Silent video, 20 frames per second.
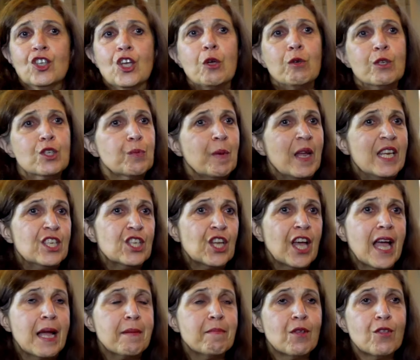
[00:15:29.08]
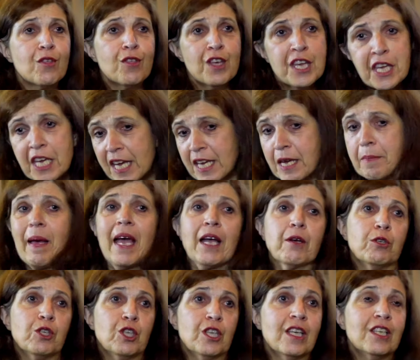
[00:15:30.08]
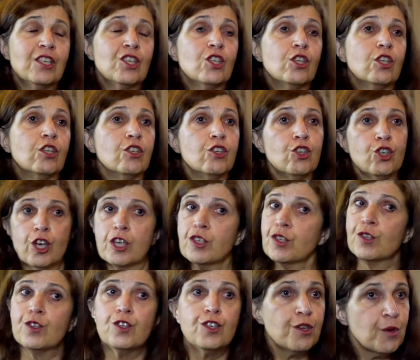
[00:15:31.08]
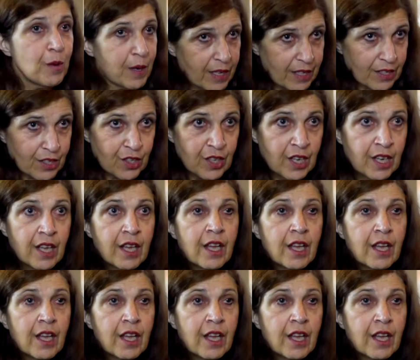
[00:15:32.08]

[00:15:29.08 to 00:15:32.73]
Don't spend time thinking about it, just do it.